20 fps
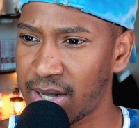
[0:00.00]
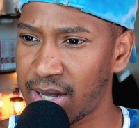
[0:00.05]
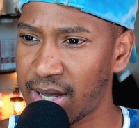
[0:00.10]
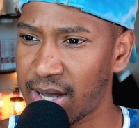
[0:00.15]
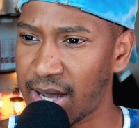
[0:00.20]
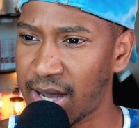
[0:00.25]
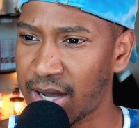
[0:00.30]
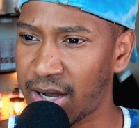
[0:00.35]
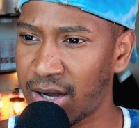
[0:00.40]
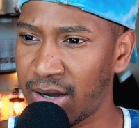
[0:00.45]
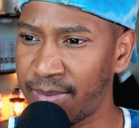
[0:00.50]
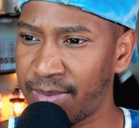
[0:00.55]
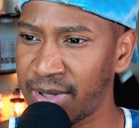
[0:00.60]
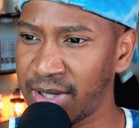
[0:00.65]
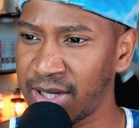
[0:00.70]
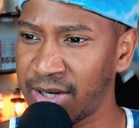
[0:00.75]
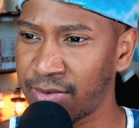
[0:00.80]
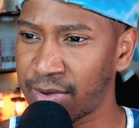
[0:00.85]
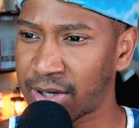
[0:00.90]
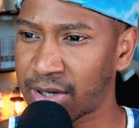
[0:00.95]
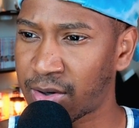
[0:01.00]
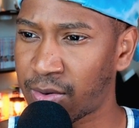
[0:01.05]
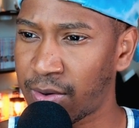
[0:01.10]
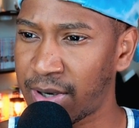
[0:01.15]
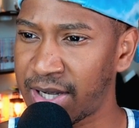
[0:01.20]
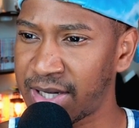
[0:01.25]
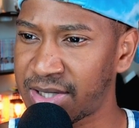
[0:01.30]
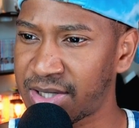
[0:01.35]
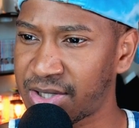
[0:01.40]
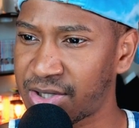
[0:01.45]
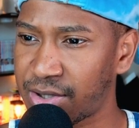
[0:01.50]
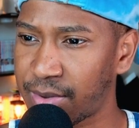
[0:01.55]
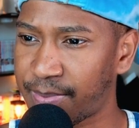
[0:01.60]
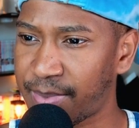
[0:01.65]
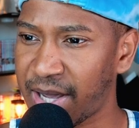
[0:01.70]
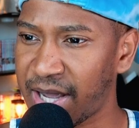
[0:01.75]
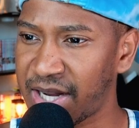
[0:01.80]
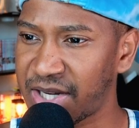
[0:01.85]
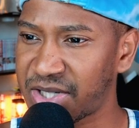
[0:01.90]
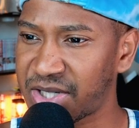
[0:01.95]
I humbly request your
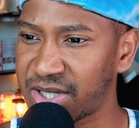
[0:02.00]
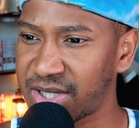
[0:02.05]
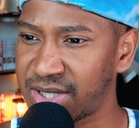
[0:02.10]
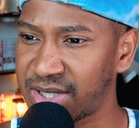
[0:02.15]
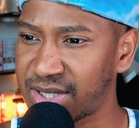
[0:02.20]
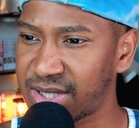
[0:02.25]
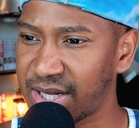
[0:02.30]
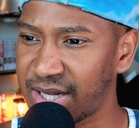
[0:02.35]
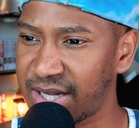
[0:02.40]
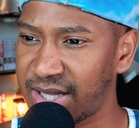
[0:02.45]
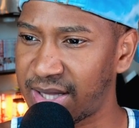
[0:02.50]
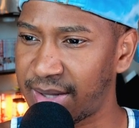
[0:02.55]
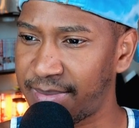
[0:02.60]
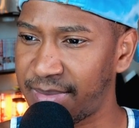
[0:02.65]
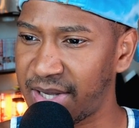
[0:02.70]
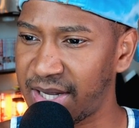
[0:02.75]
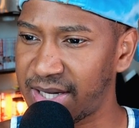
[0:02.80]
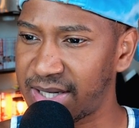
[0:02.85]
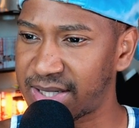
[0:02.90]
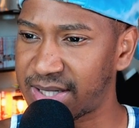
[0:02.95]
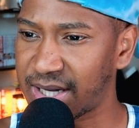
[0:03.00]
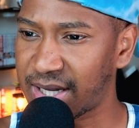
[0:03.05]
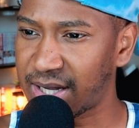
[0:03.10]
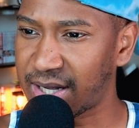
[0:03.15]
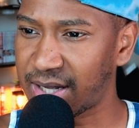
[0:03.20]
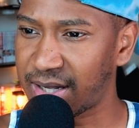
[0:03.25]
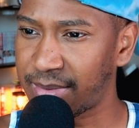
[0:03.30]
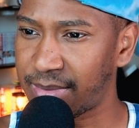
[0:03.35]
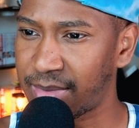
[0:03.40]
patience in the meantime.